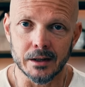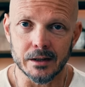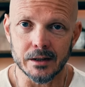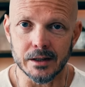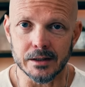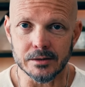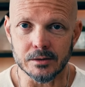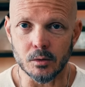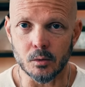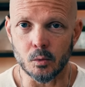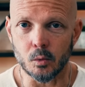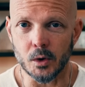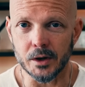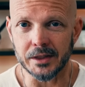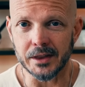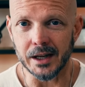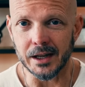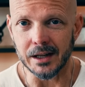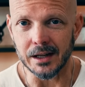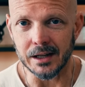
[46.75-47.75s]
It's
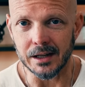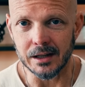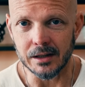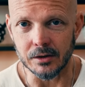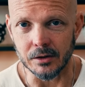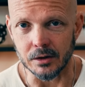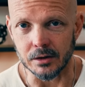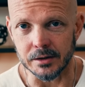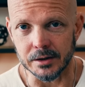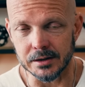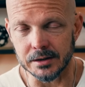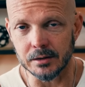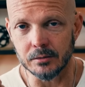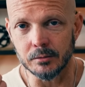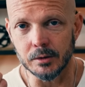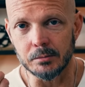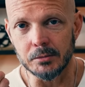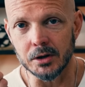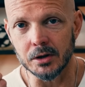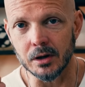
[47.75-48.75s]
what they hear. You see,
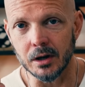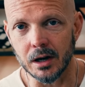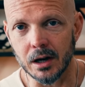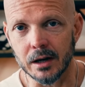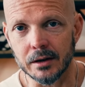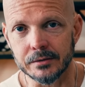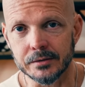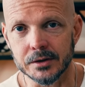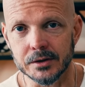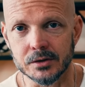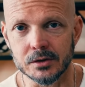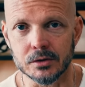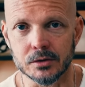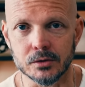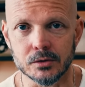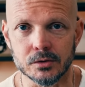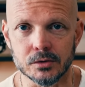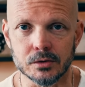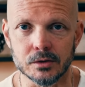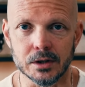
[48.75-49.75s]
women are often
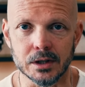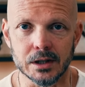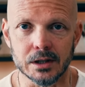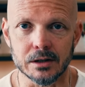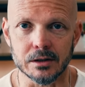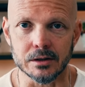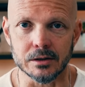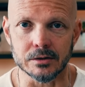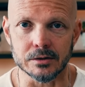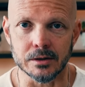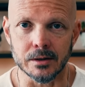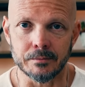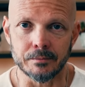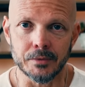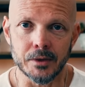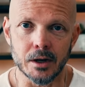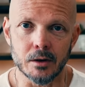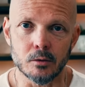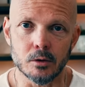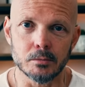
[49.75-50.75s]
seduced through the ears.
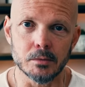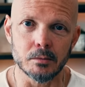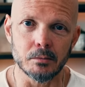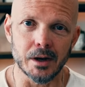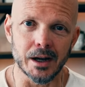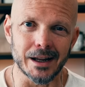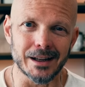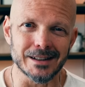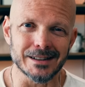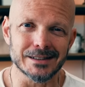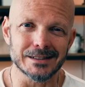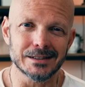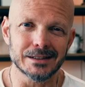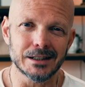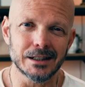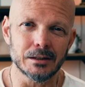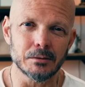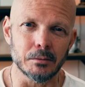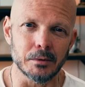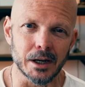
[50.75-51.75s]
A woman might
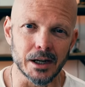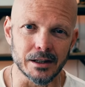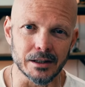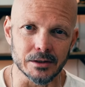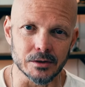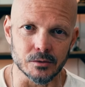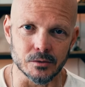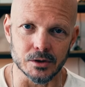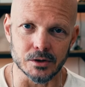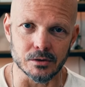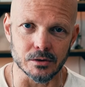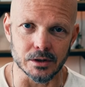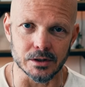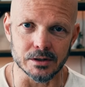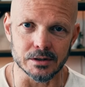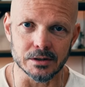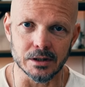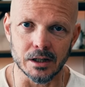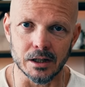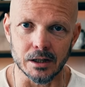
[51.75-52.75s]
see a man that's visually
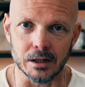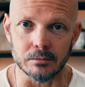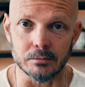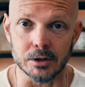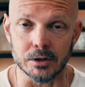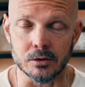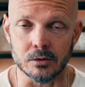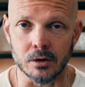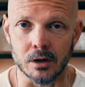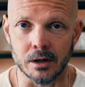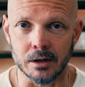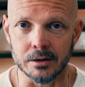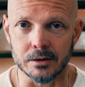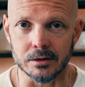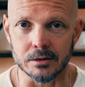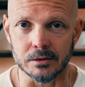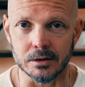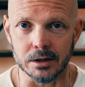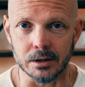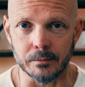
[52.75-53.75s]
stunning and be drawn
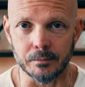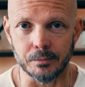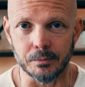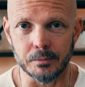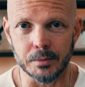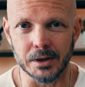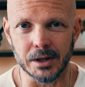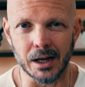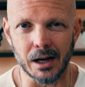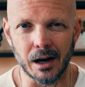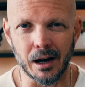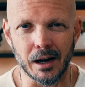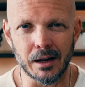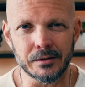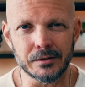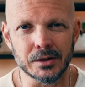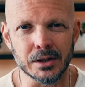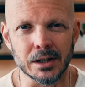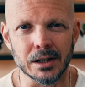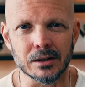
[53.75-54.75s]
to him, but they
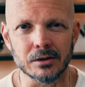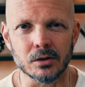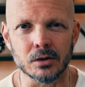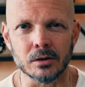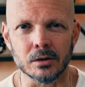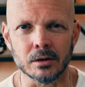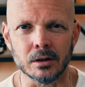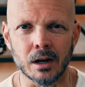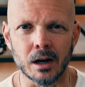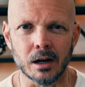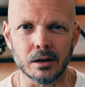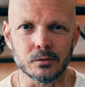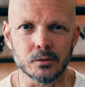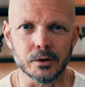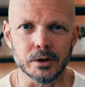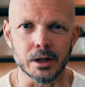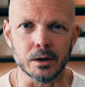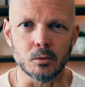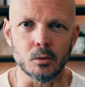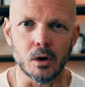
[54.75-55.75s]
often get turned off
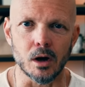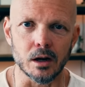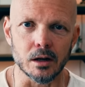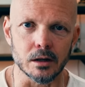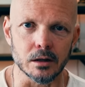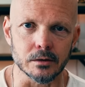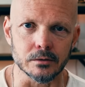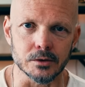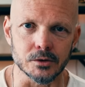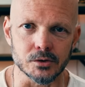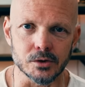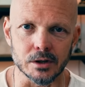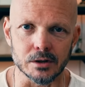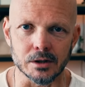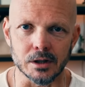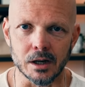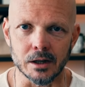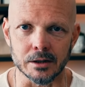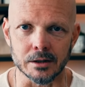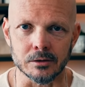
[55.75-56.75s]
when they walk over and start
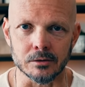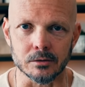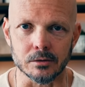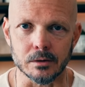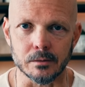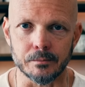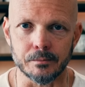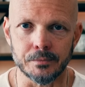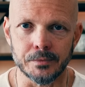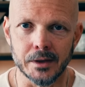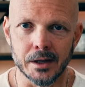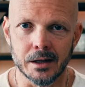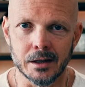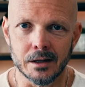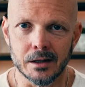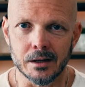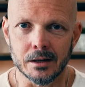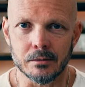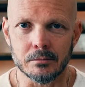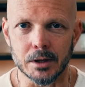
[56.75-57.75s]
talking to him.
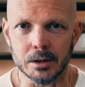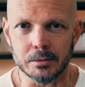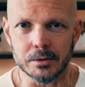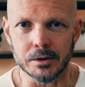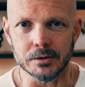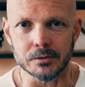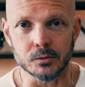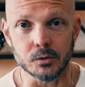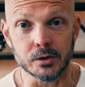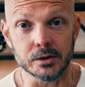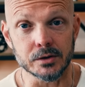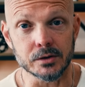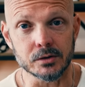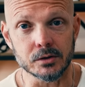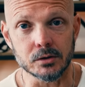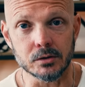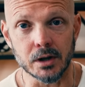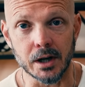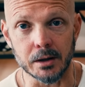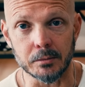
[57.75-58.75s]
Maybe his voice is
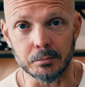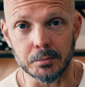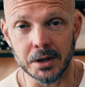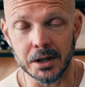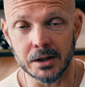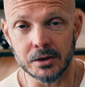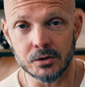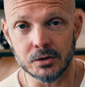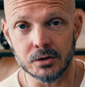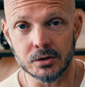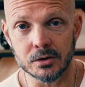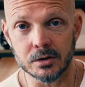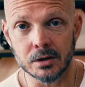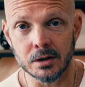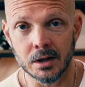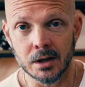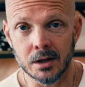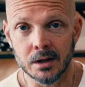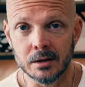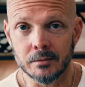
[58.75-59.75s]
too high-pitched.
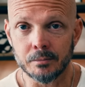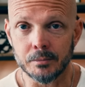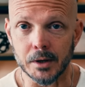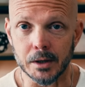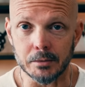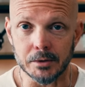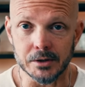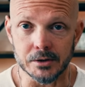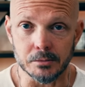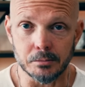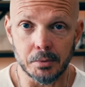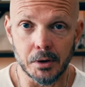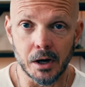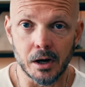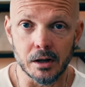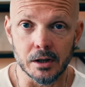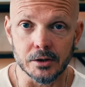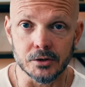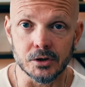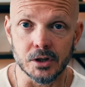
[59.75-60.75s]
Maybe he's
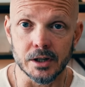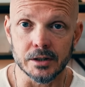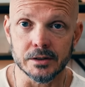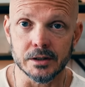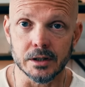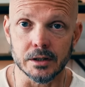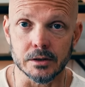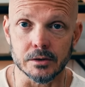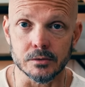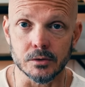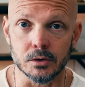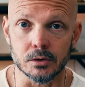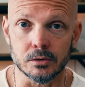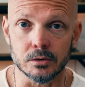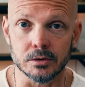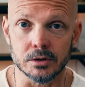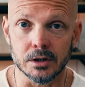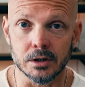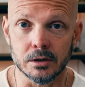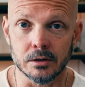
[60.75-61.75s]
apologizing in his
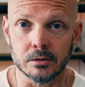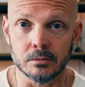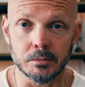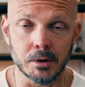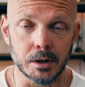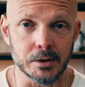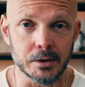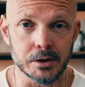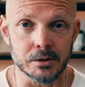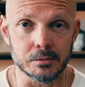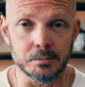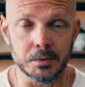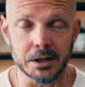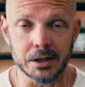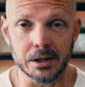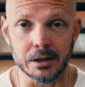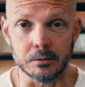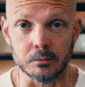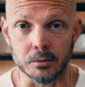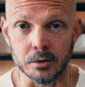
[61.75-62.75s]
vocal tone. he's
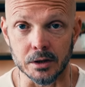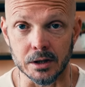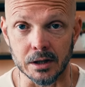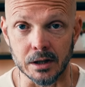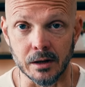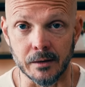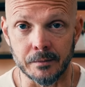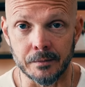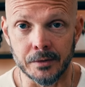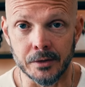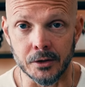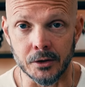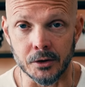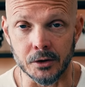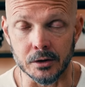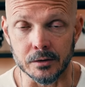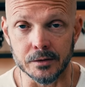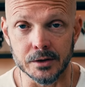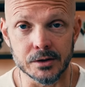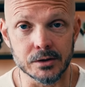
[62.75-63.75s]
speaking really
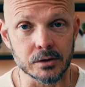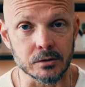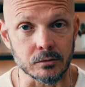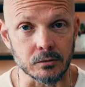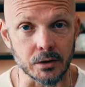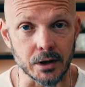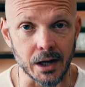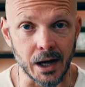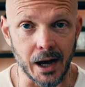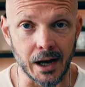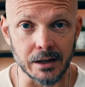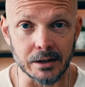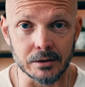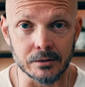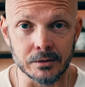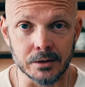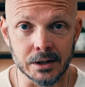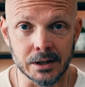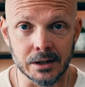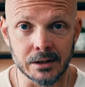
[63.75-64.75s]
nervous and
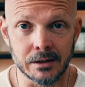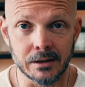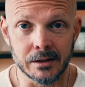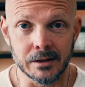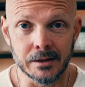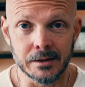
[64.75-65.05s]
reactively.